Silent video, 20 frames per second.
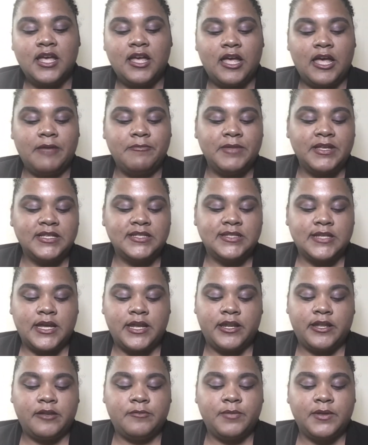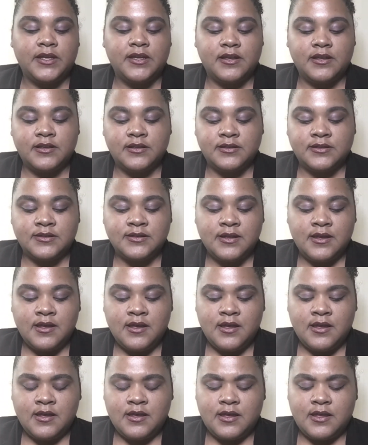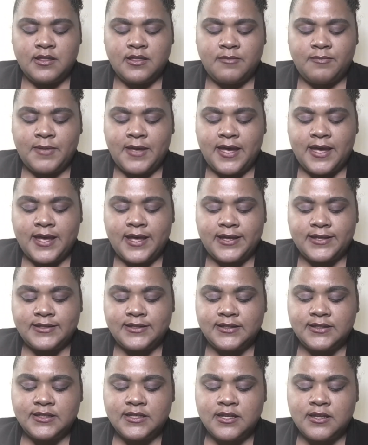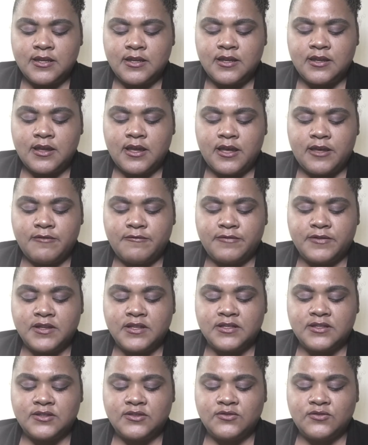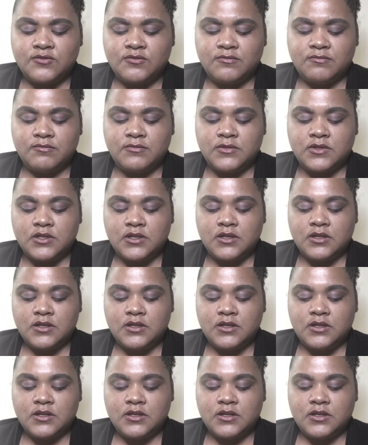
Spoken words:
I'm excited because in the past I've consumed